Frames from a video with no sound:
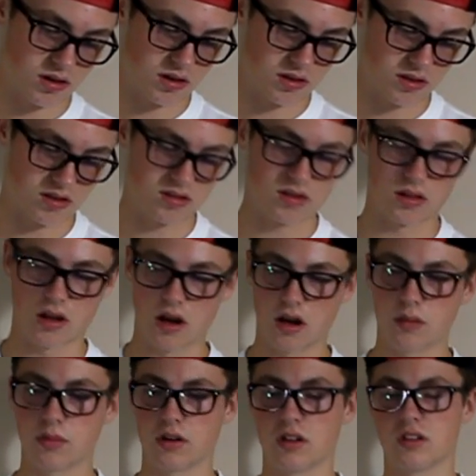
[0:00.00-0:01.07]
in these a
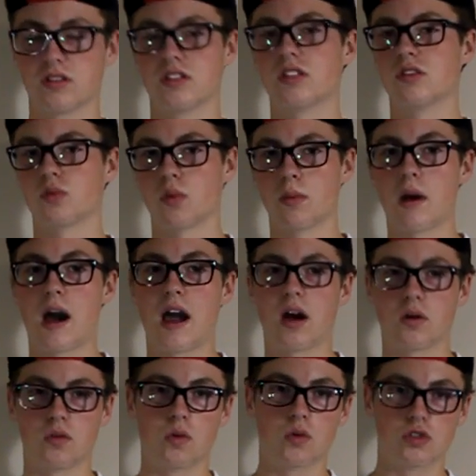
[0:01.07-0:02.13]
lot because these were my
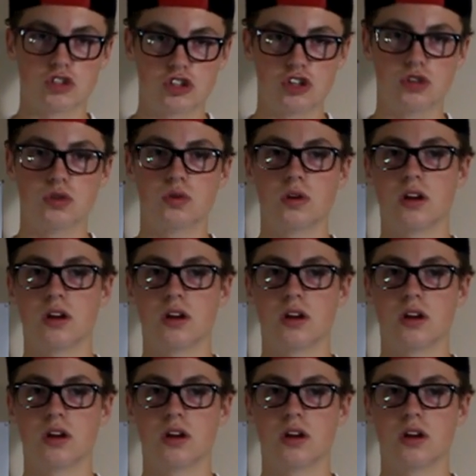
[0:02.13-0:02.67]
outdoor shoe,